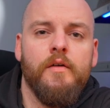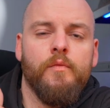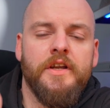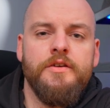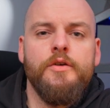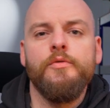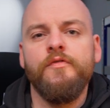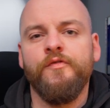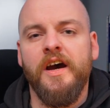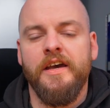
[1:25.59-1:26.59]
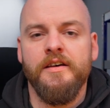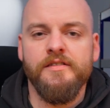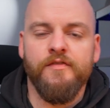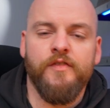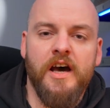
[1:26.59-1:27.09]
When you fire
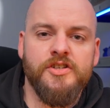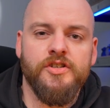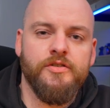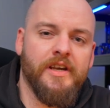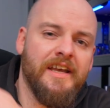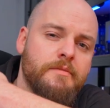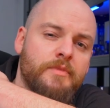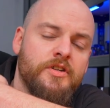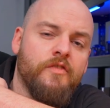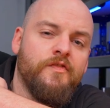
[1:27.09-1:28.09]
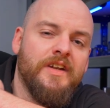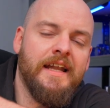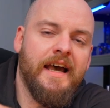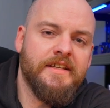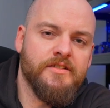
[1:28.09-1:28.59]
the flash, you get a bit of
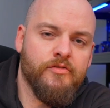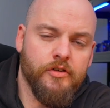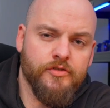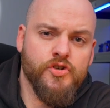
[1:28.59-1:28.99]
light around your